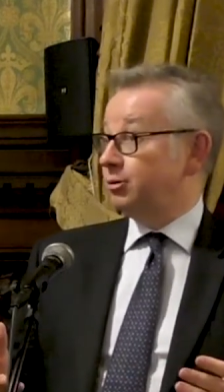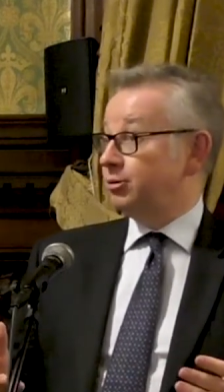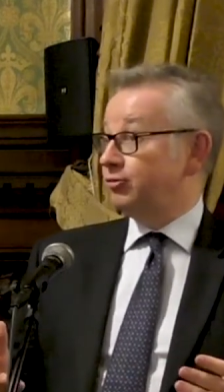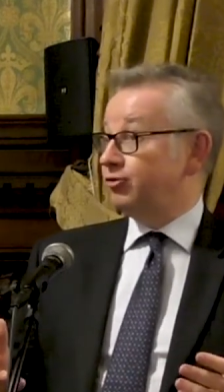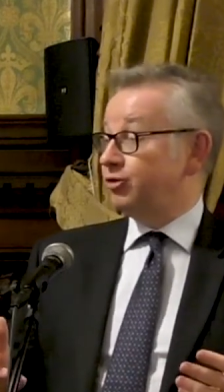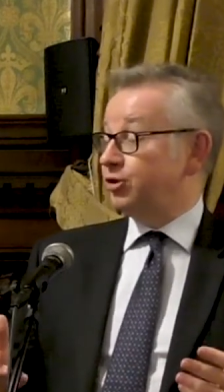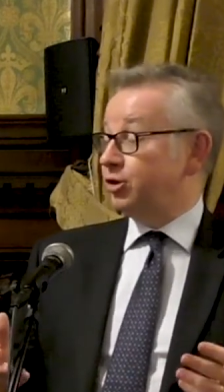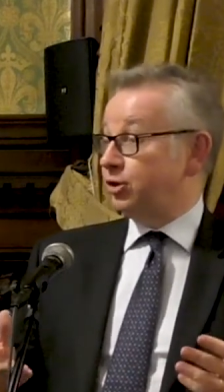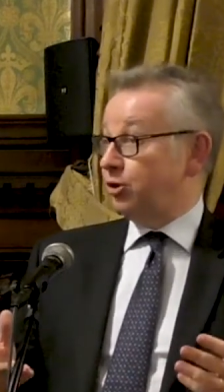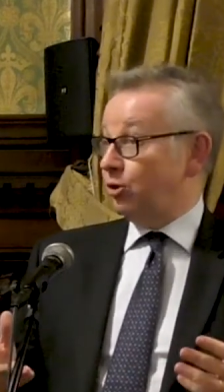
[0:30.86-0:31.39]

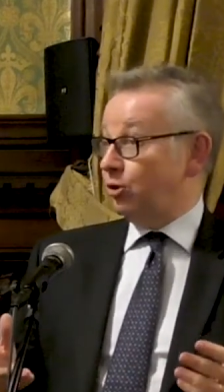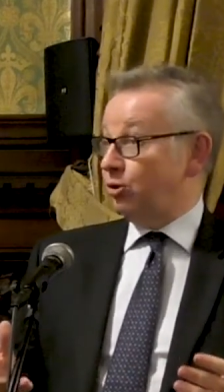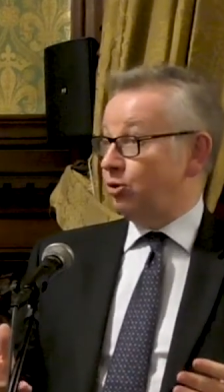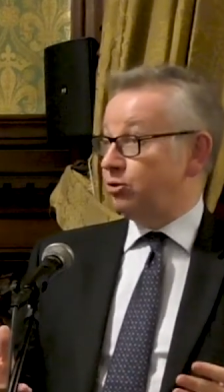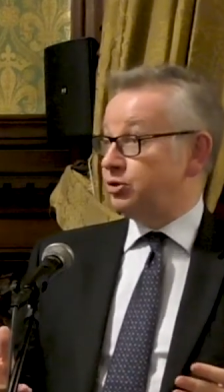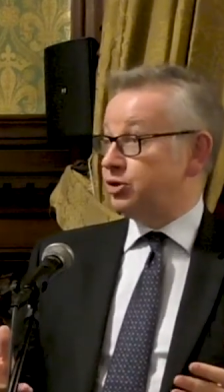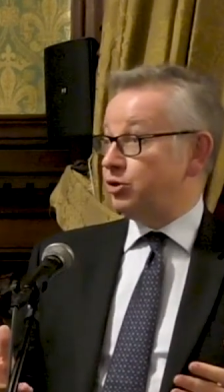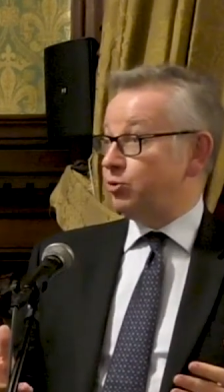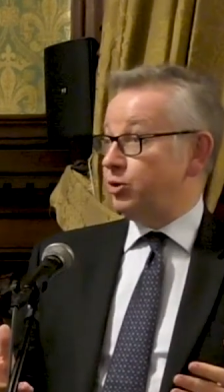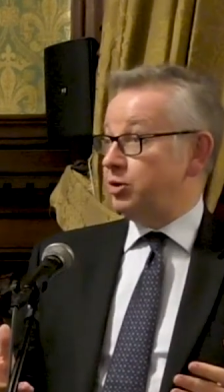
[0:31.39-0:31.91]
for the
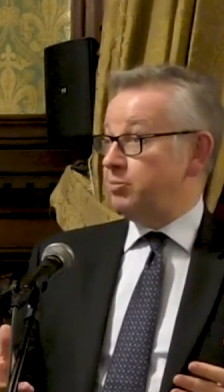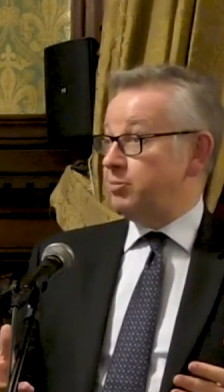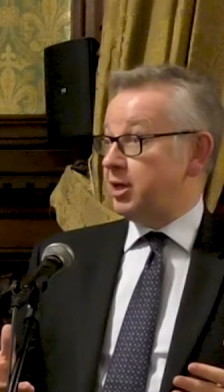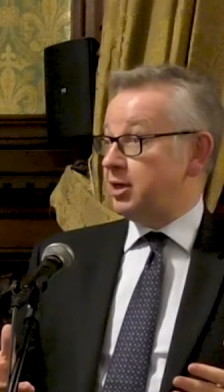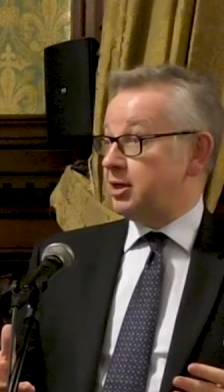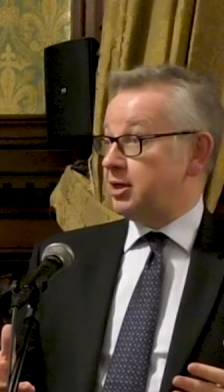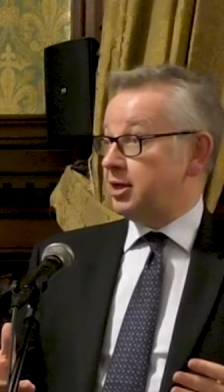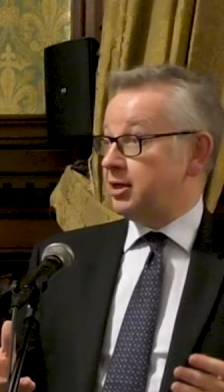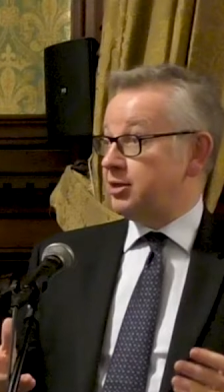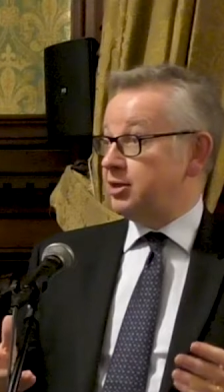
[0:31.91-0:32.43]
laws that we
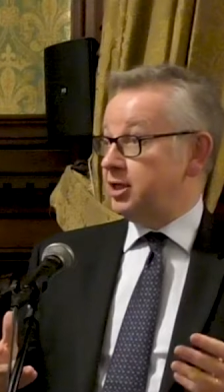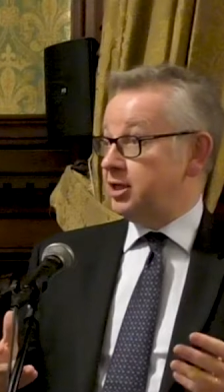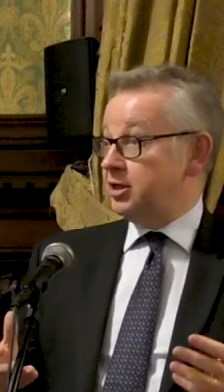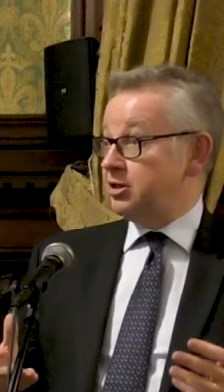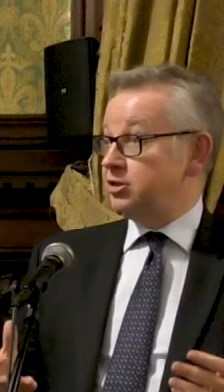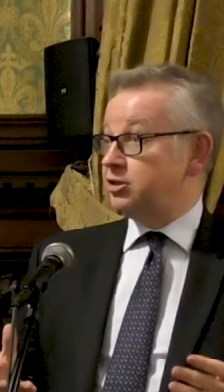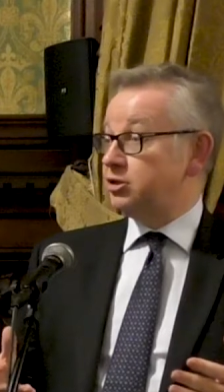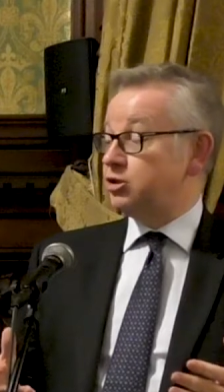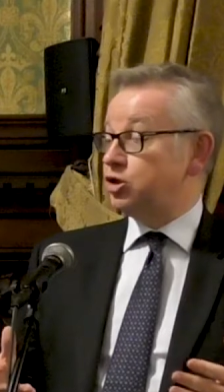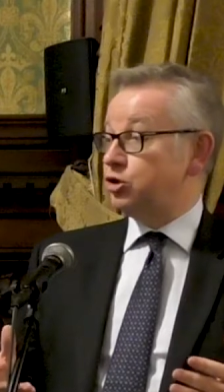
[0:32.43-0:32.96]
make and the
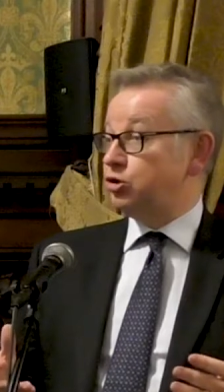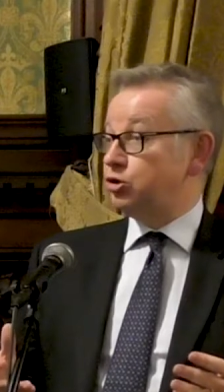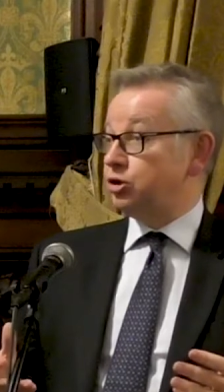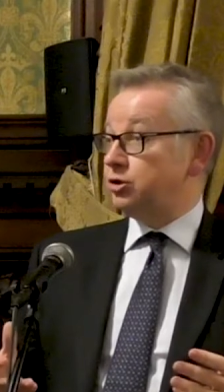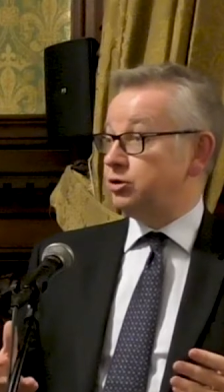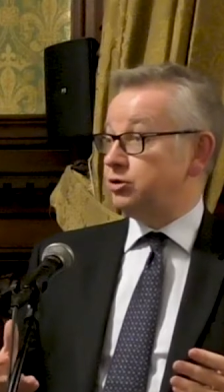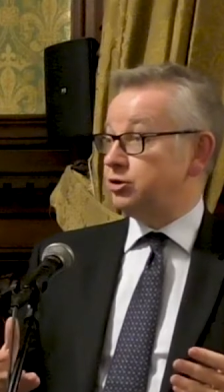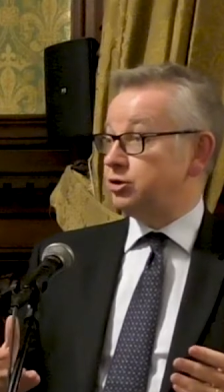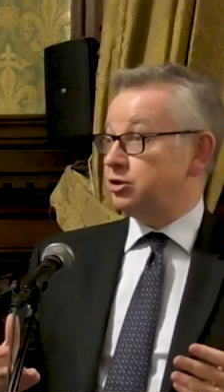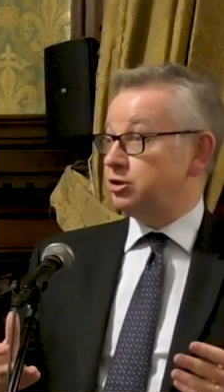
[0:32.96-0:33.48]

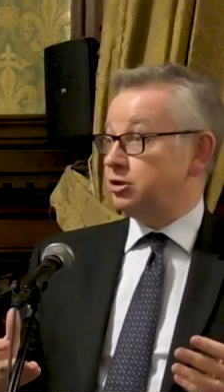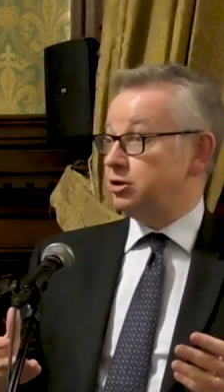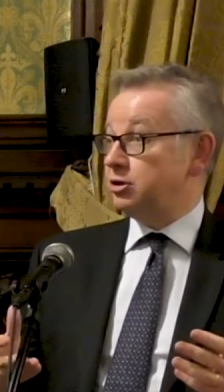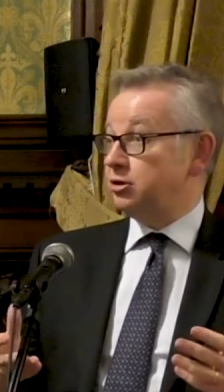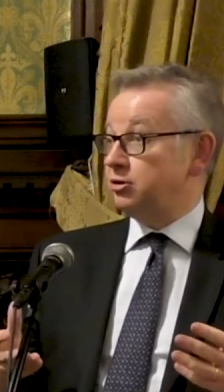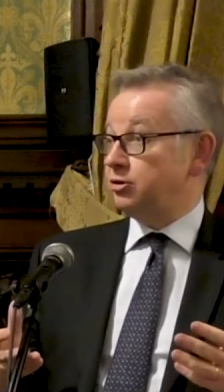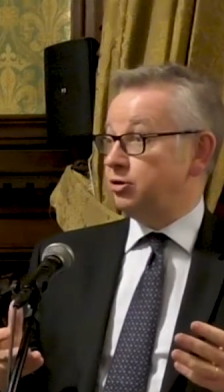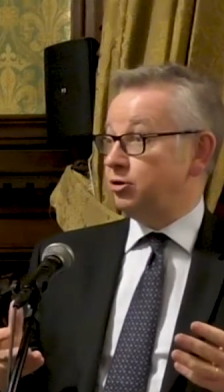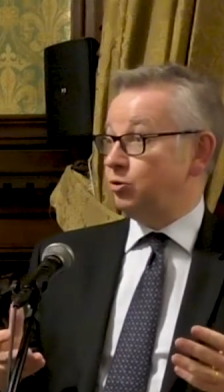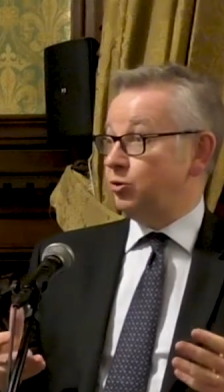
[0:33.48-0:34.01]
institutions
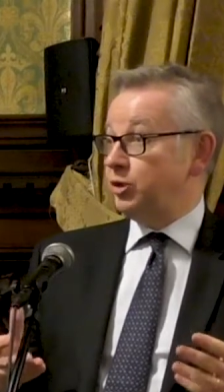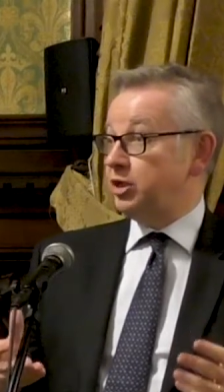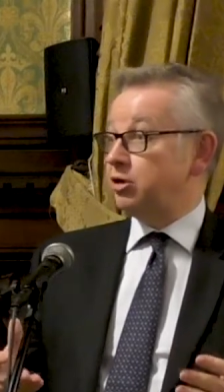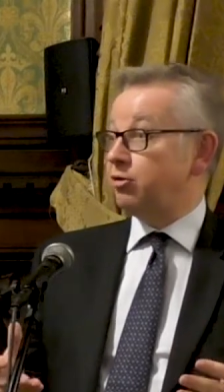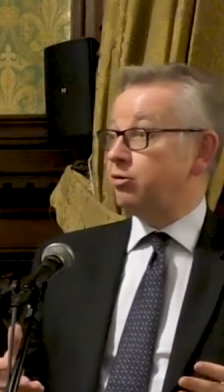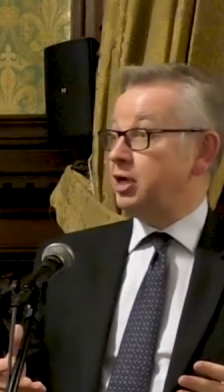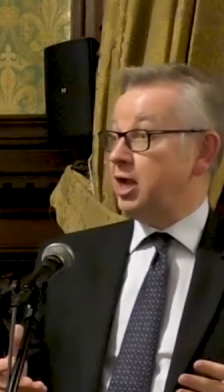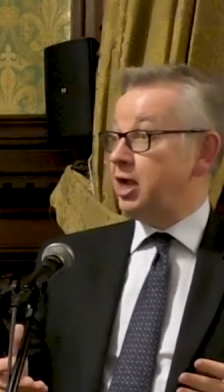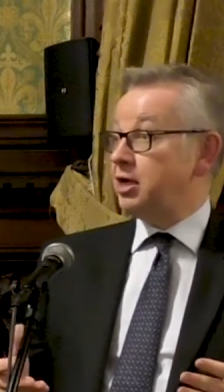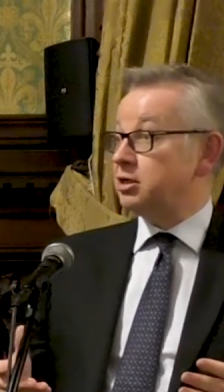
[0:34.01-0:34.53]
that we
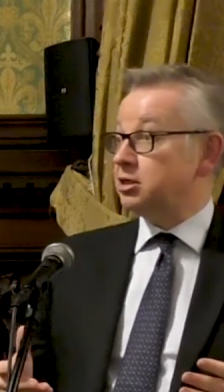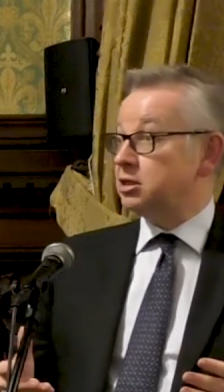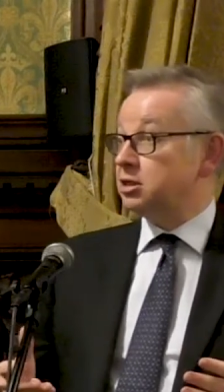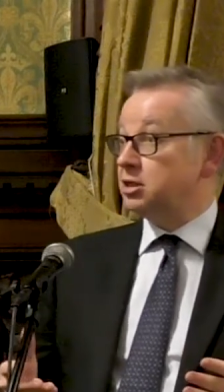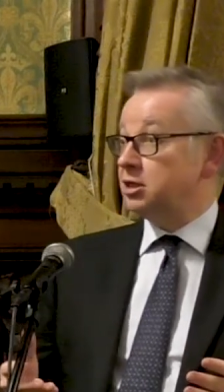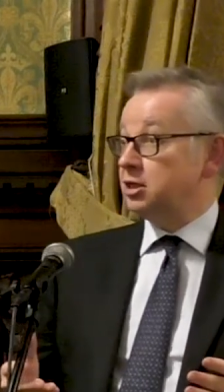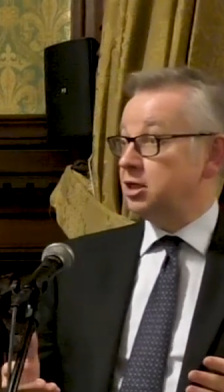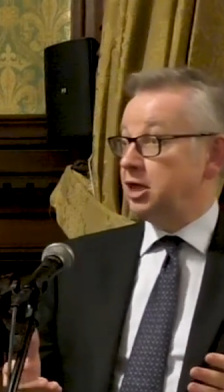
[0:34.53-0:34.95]
create.